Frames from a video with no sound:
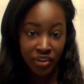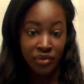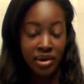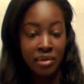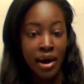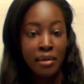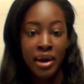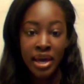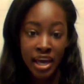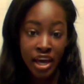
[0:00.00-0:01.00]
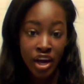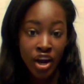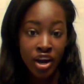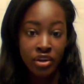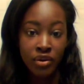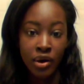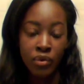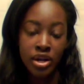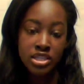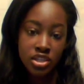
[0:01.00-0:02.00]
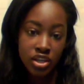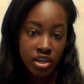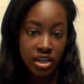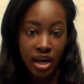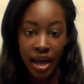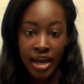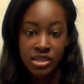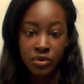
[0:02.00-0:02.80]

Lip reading: Like when I buy my hair, I want it to look nice,